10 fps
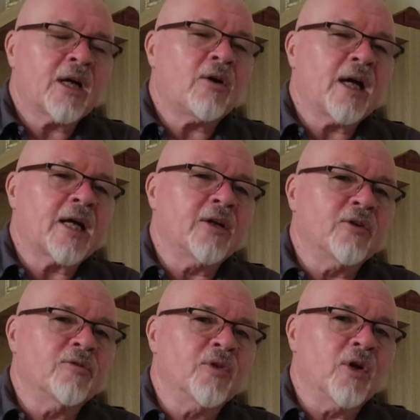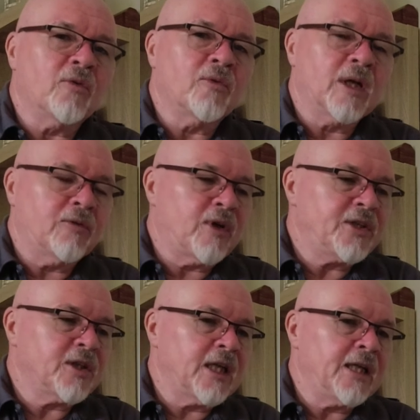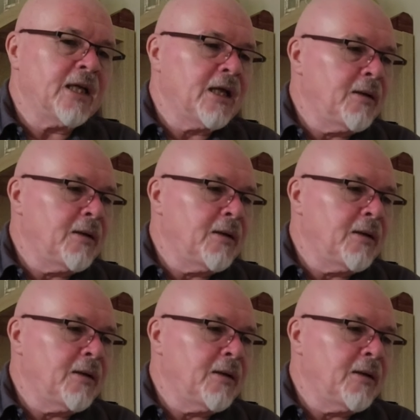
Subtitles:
kayaking an awful lot recently,